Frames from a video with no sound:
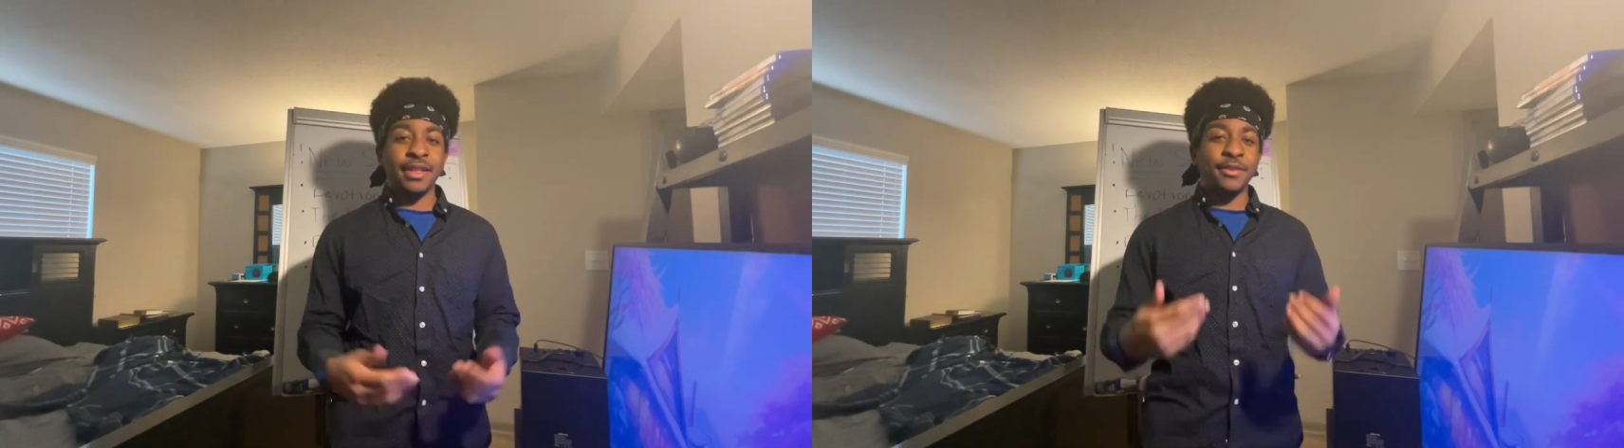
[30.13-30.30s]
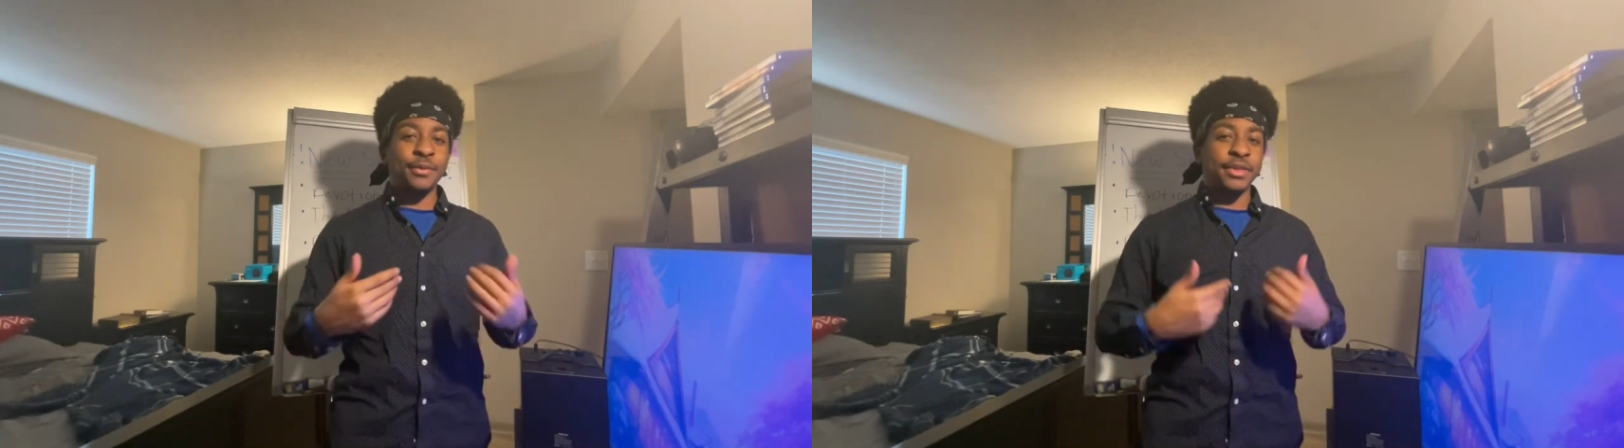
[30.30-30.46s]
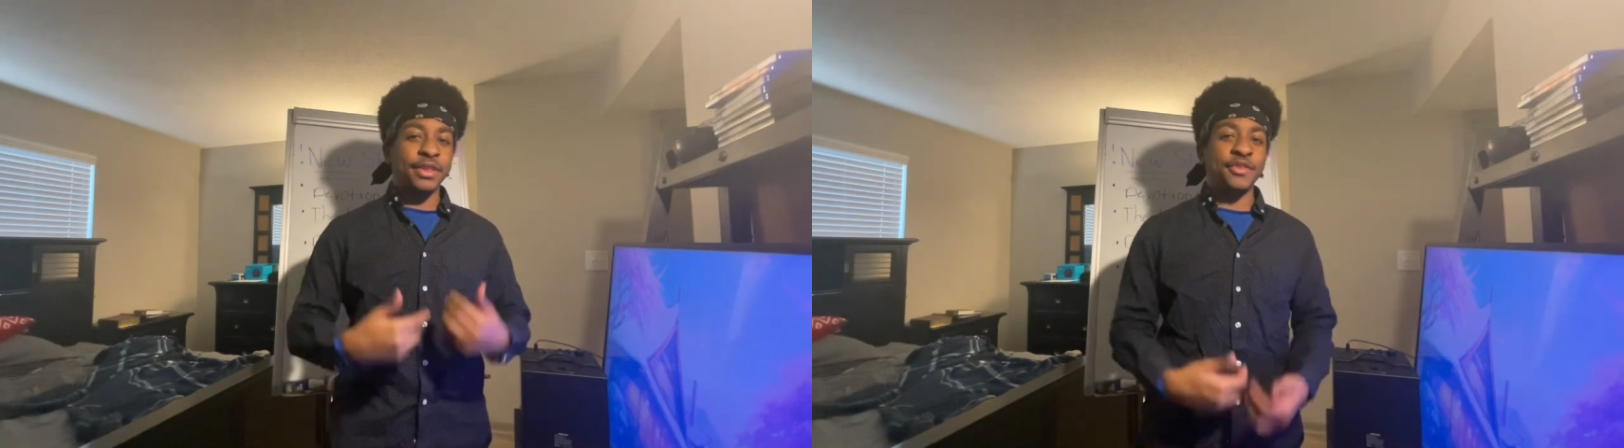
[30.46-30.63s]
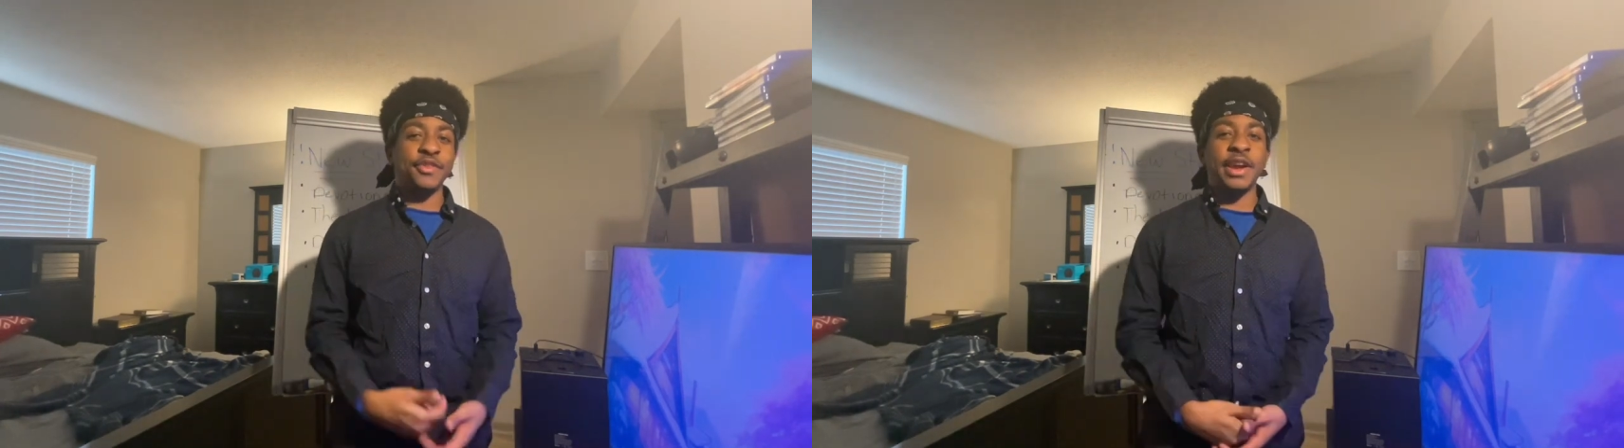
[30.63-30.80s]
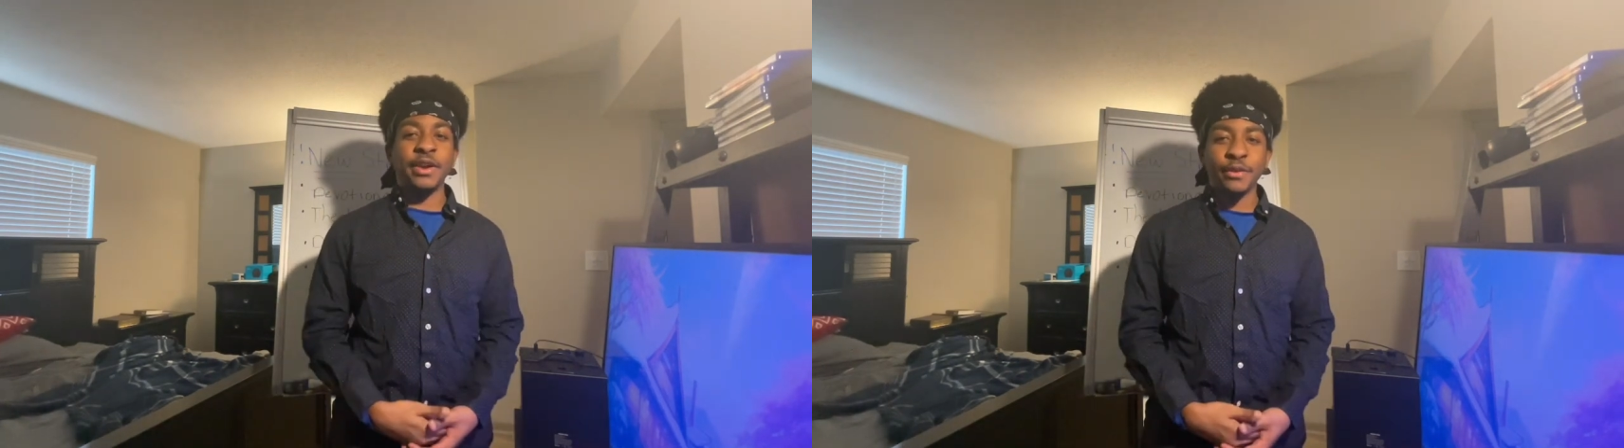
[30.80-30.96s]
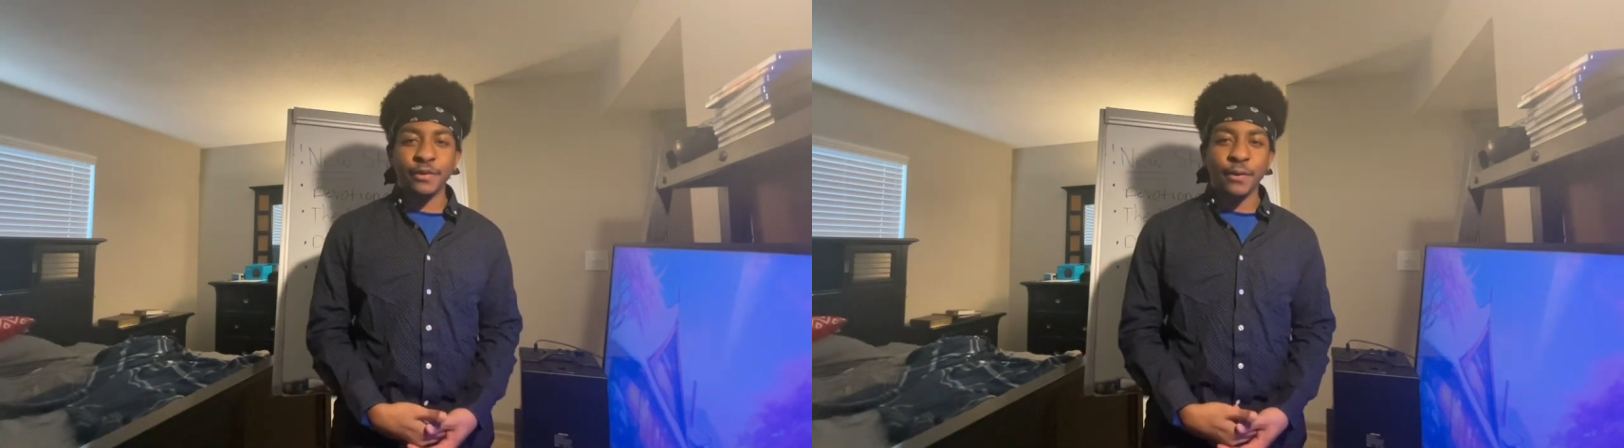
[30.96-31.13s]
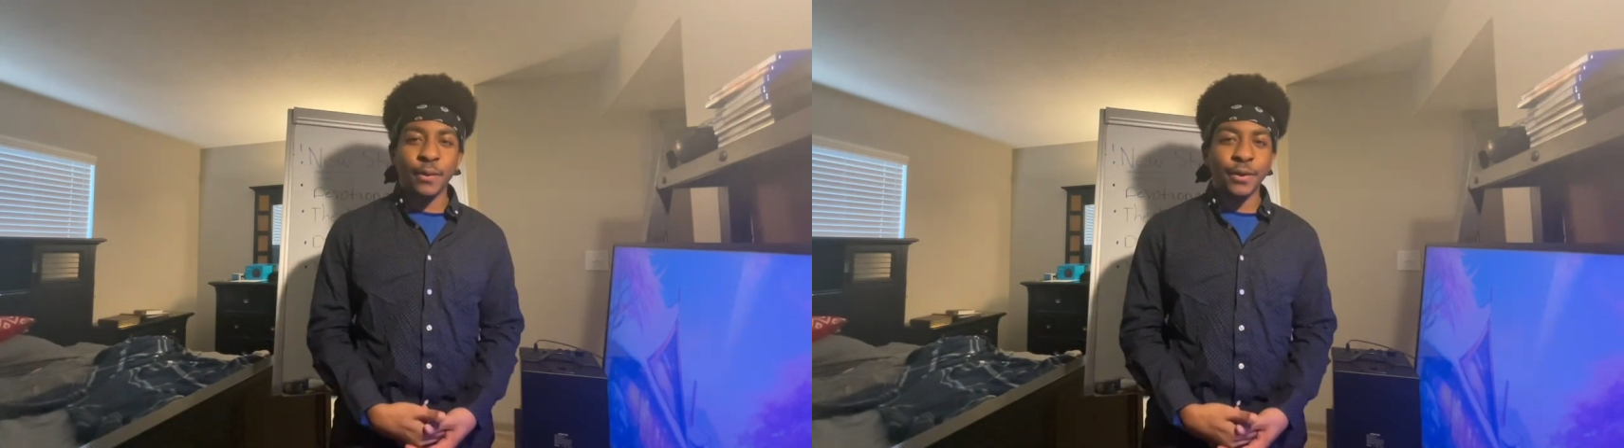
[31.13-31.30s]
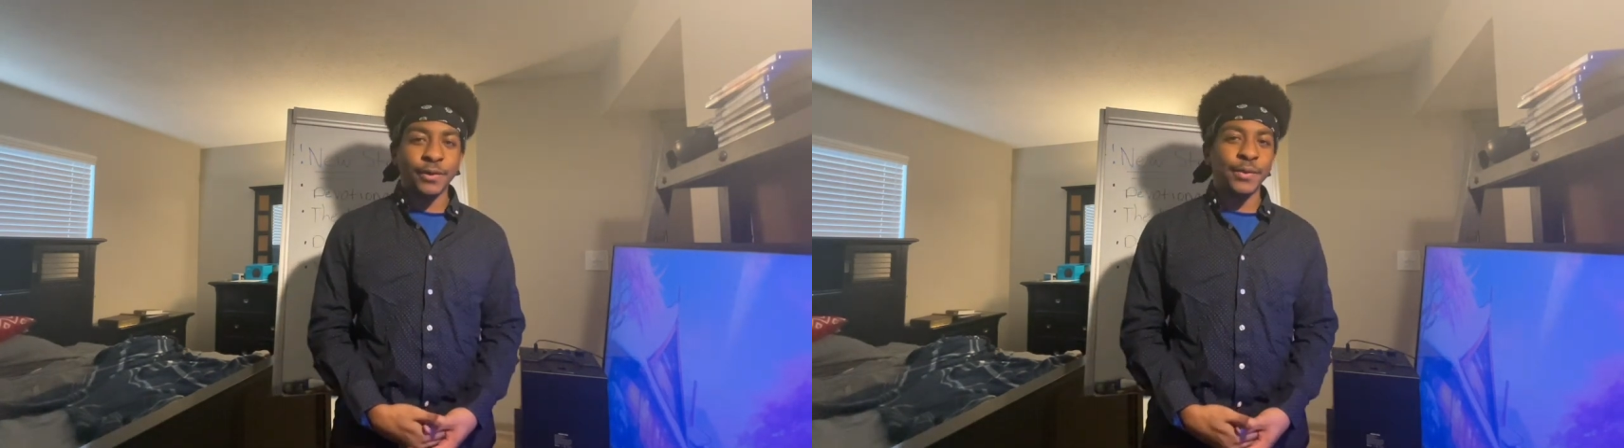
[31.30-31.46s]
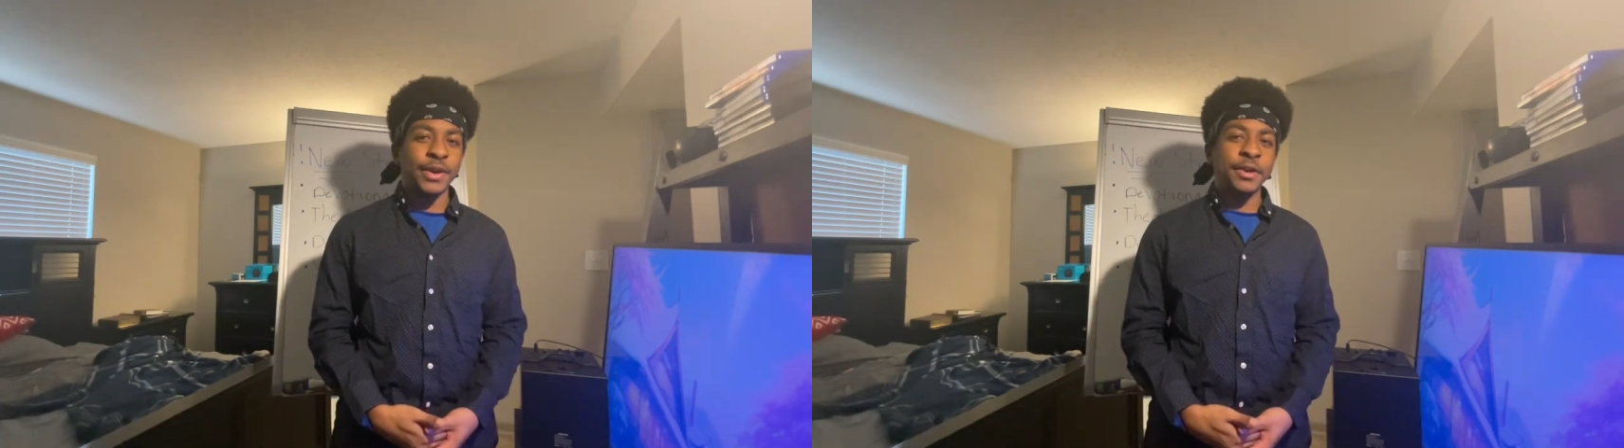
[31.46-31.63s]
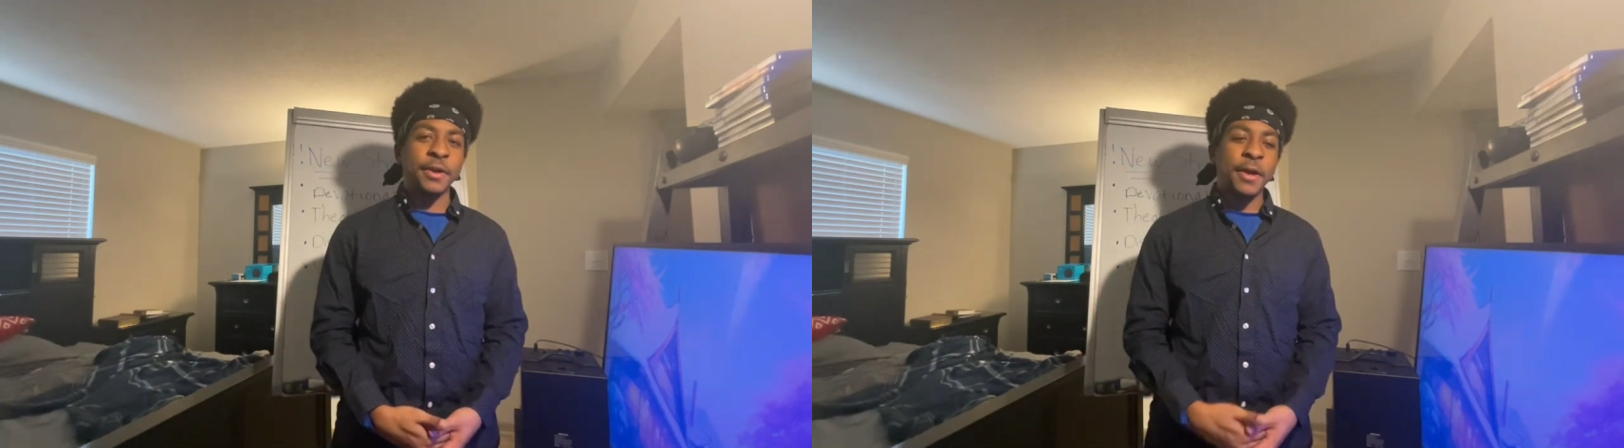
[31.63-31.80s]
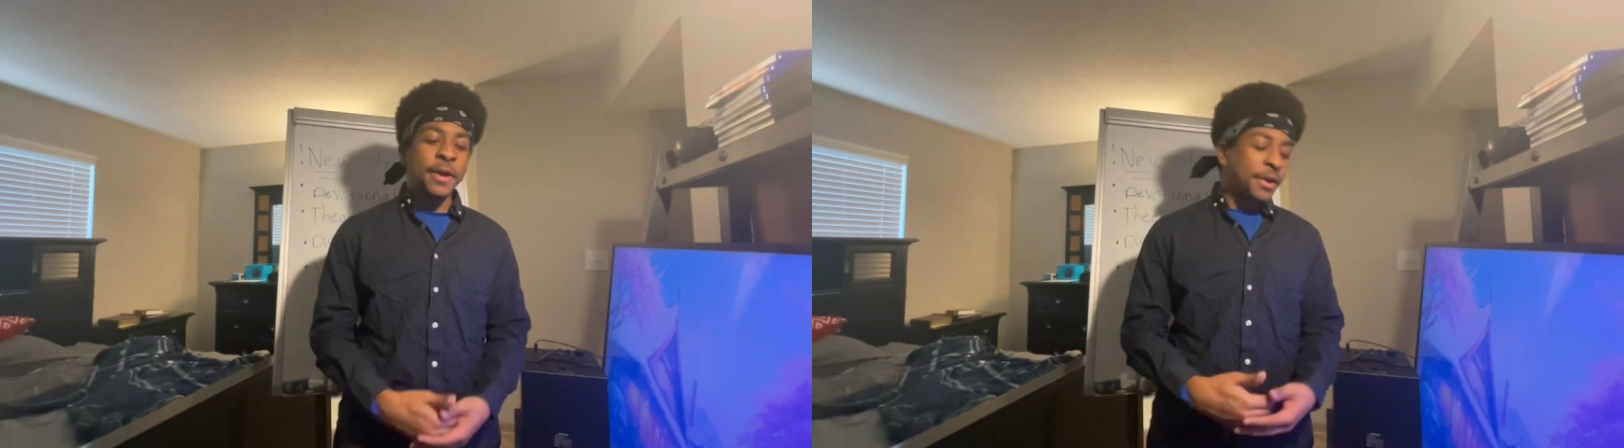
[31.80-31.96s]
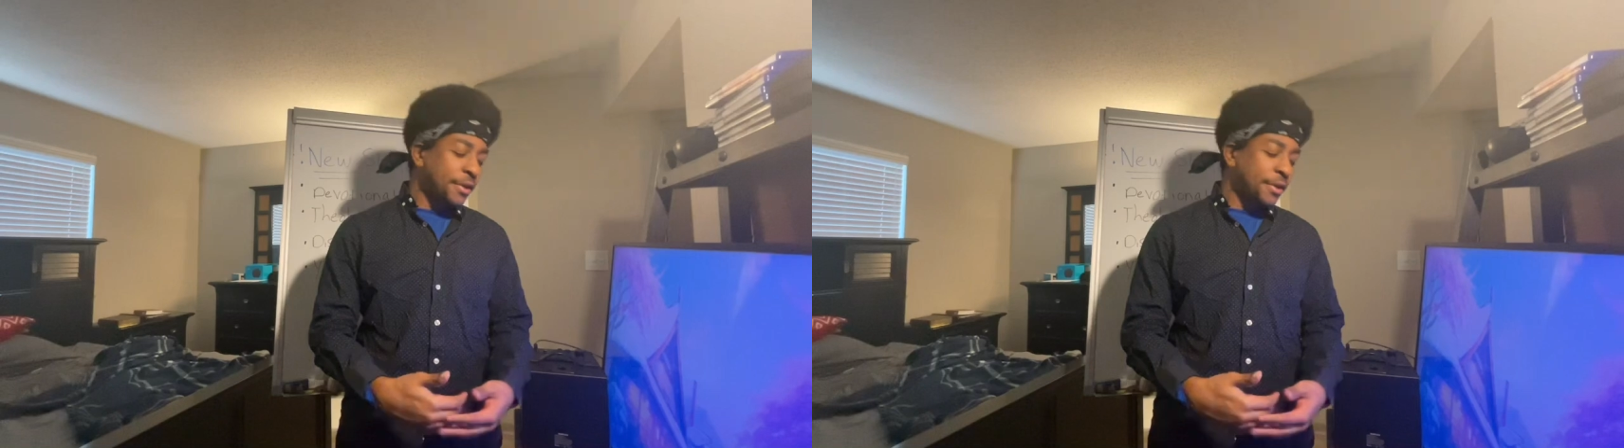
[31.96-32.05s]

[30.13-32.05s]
That's what this channel is for as well.